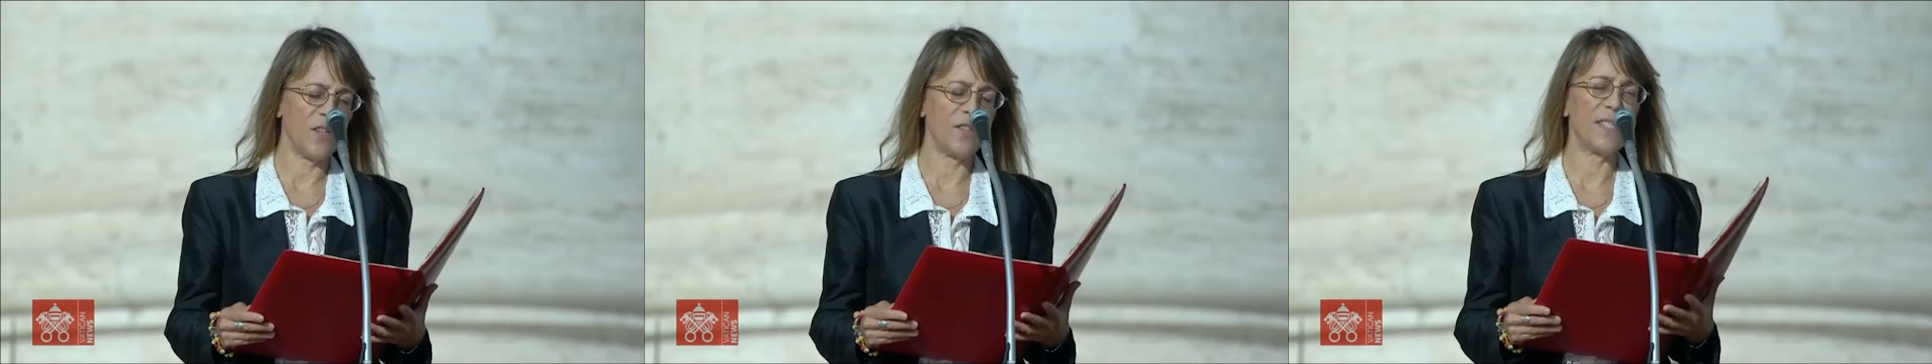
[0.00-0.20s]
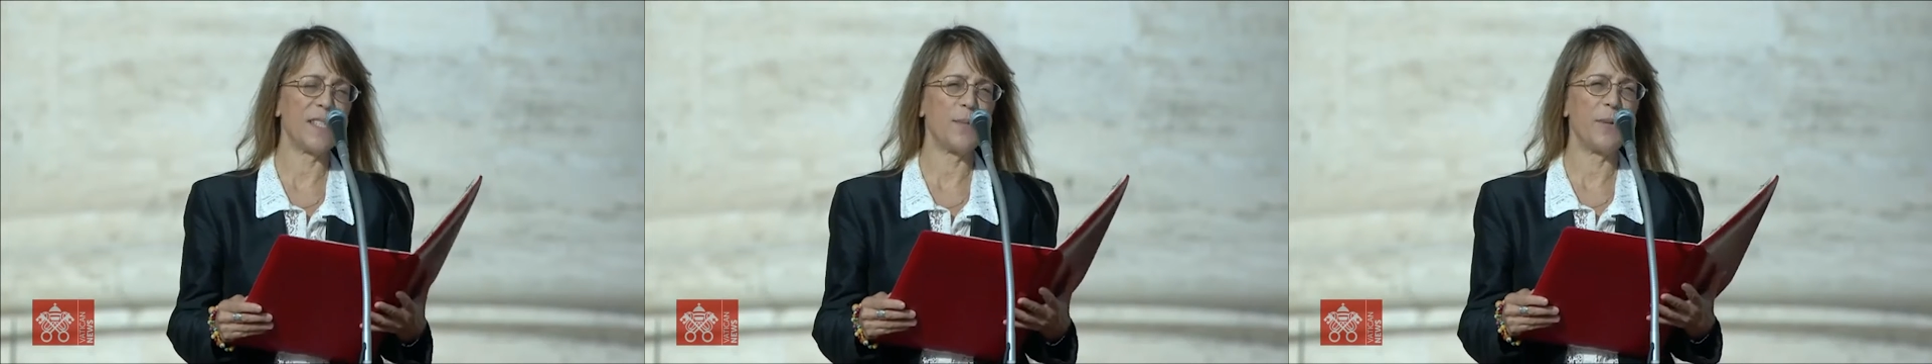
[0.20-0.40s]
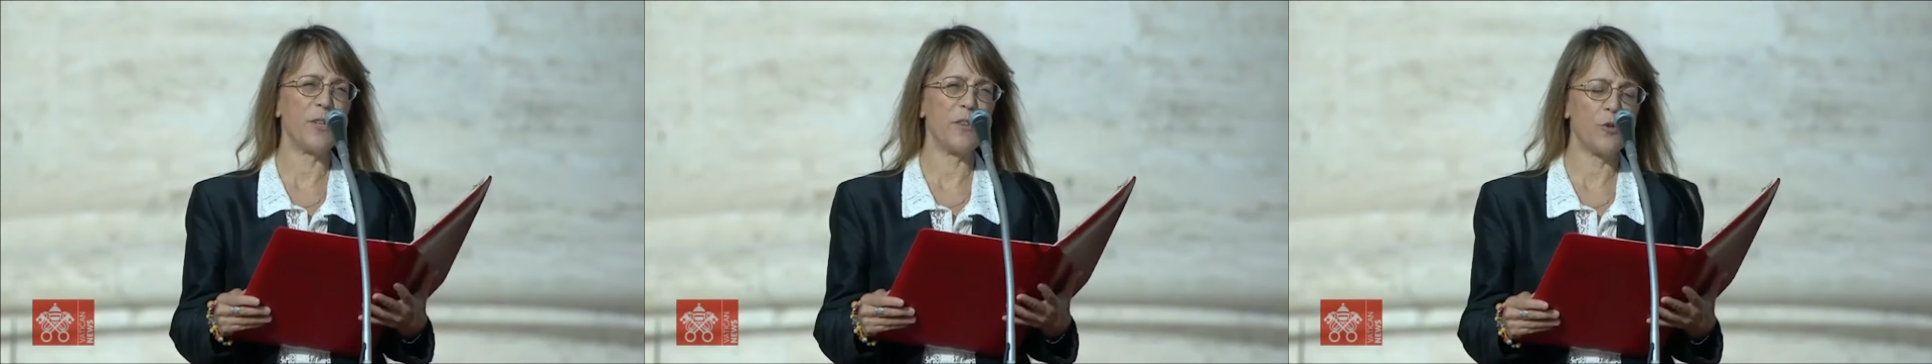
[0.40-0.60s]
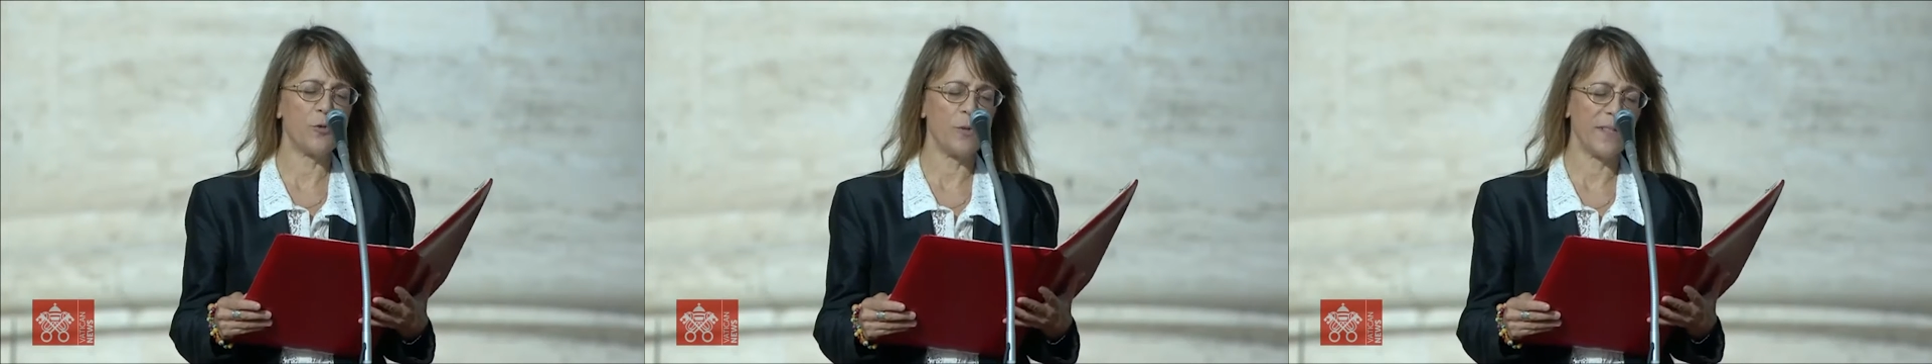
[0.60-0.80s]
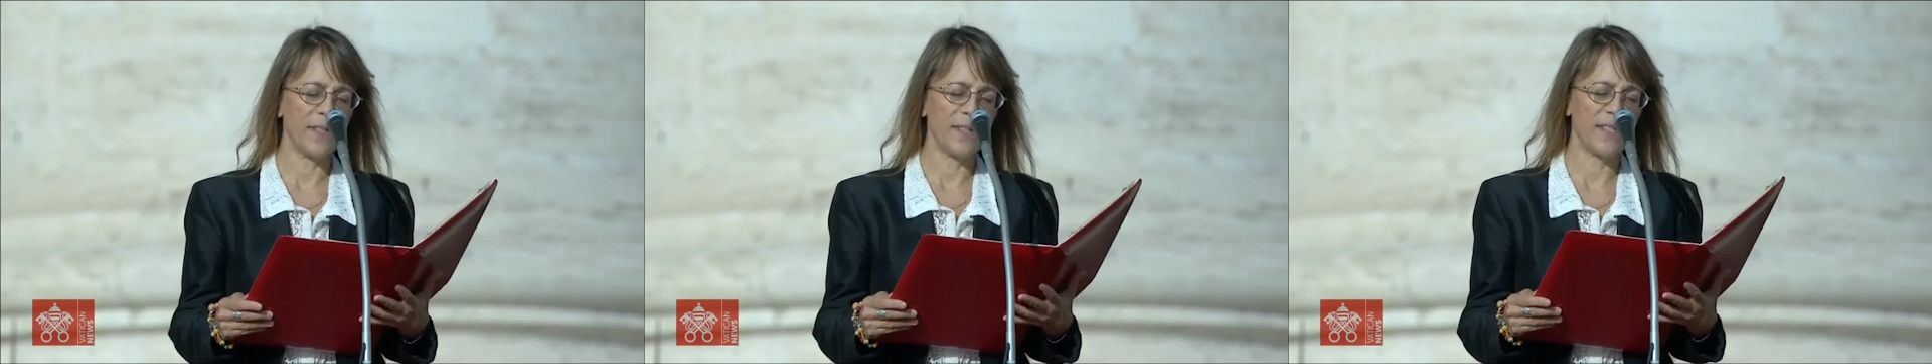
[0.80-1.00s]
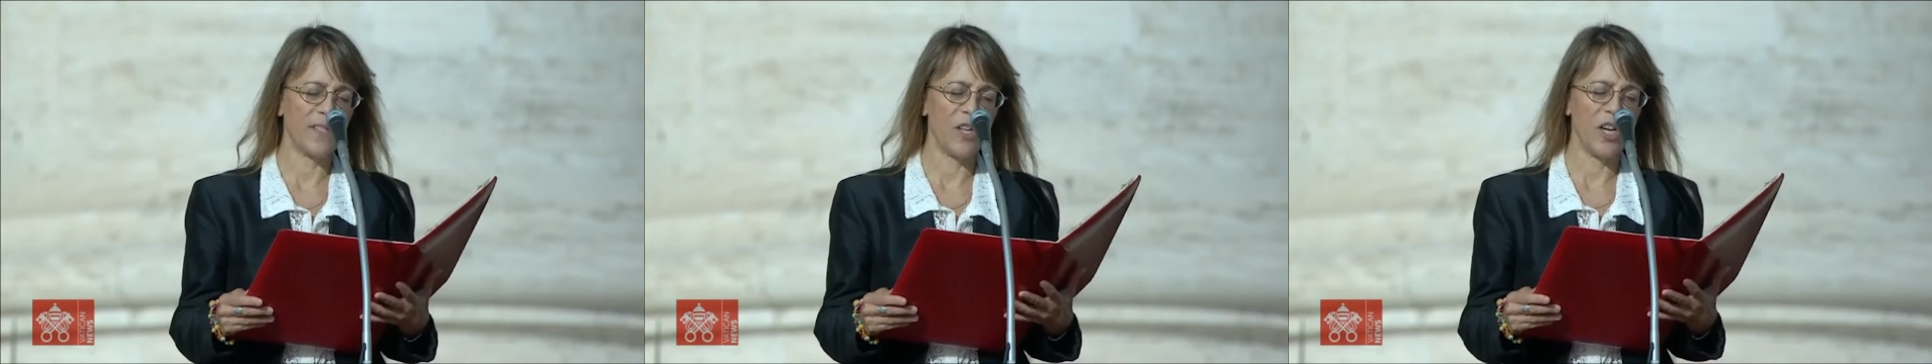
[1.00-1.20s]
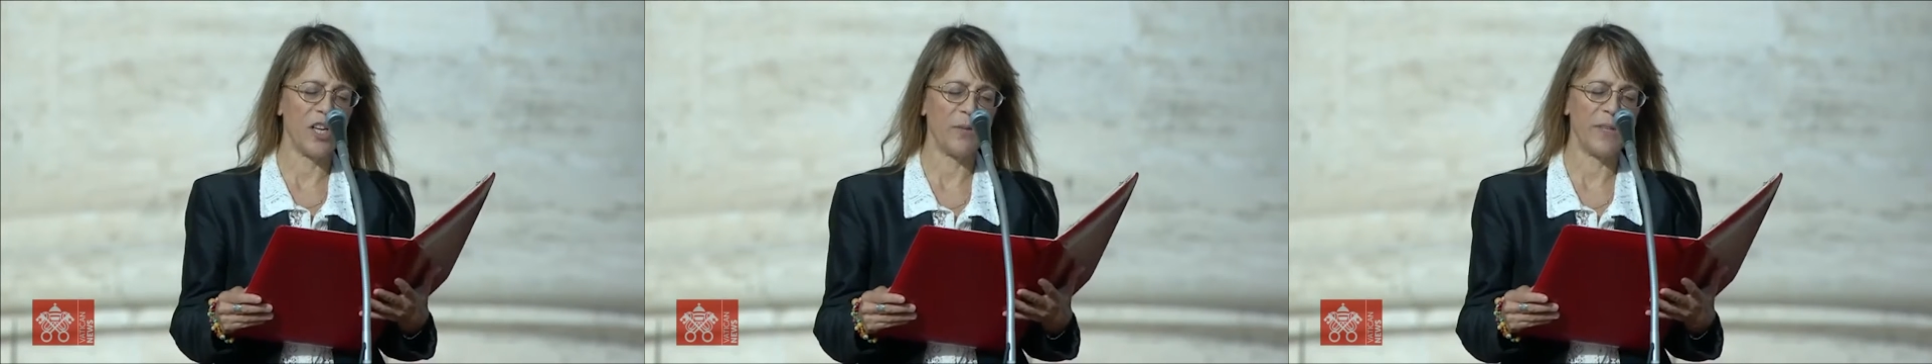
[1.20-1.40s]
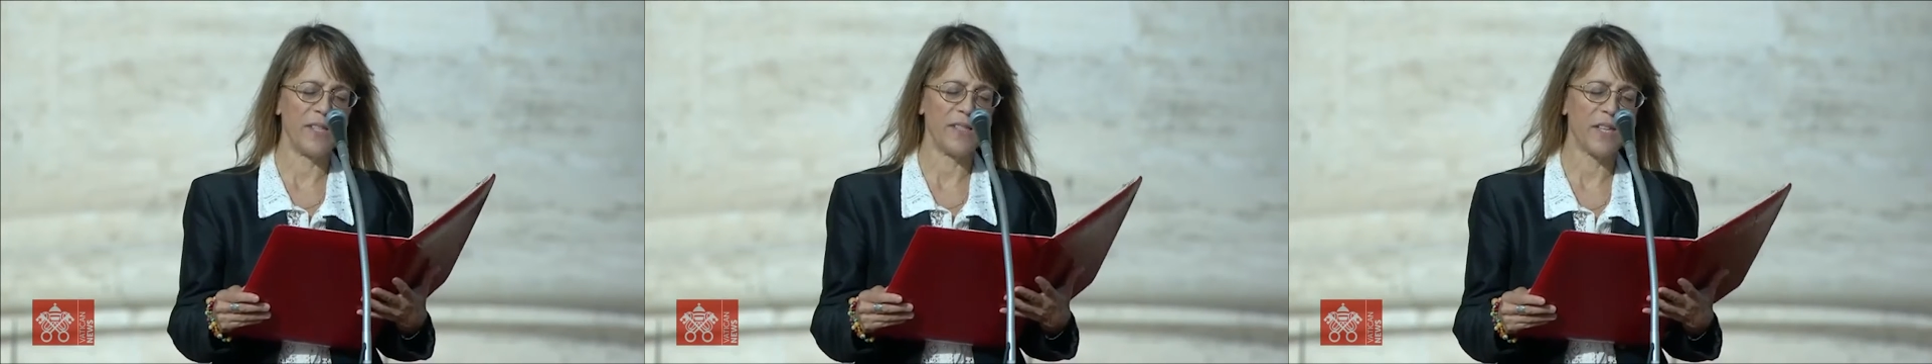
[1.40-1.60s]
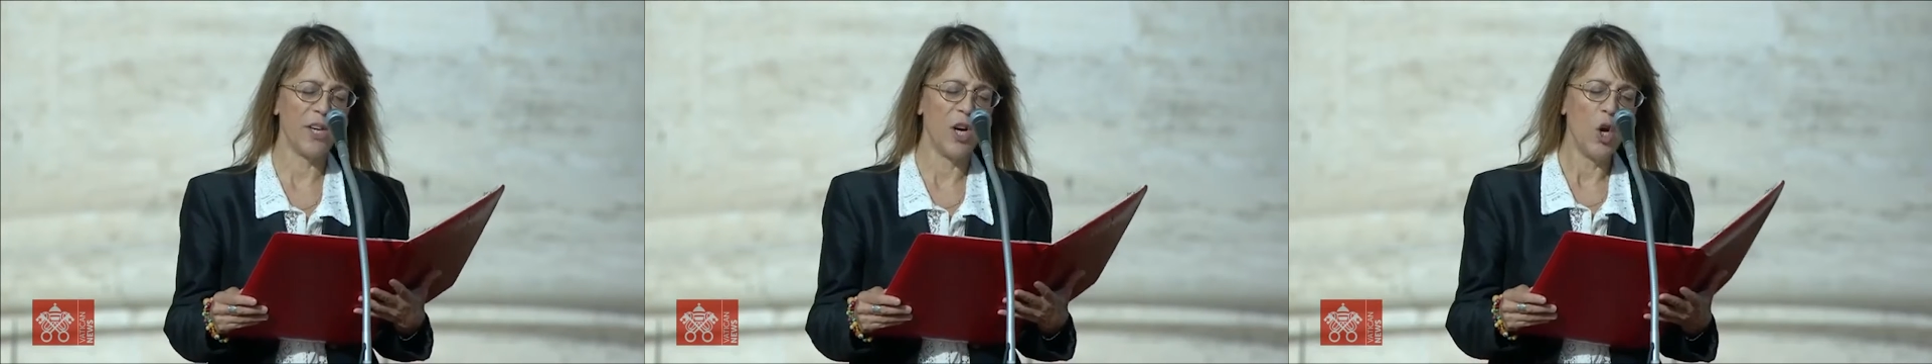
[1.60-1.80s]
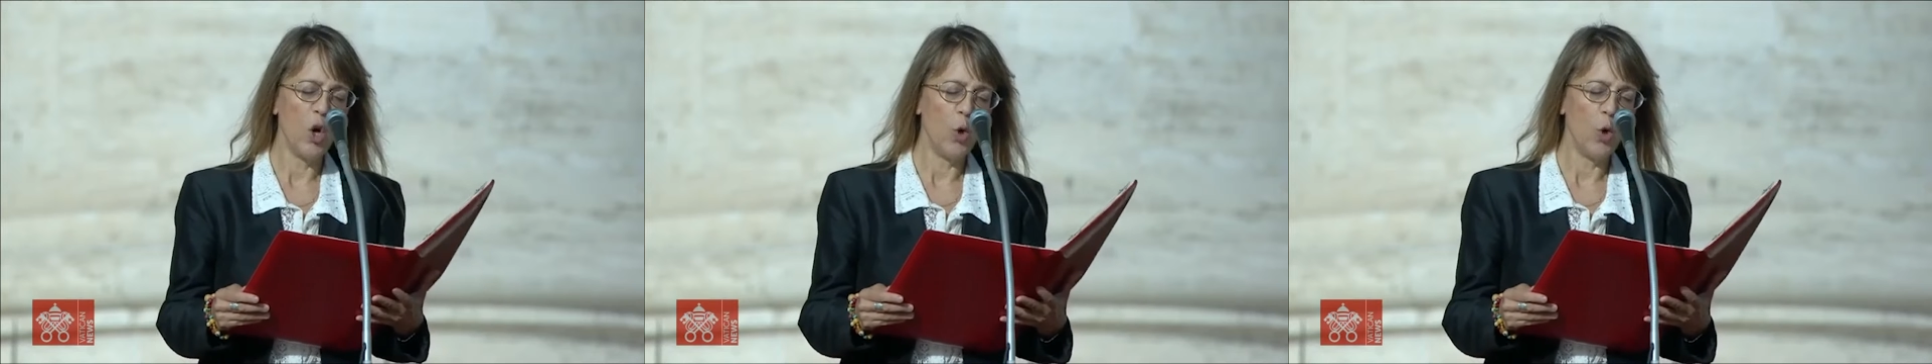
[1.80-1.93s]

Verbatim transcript: on spiritual discernment,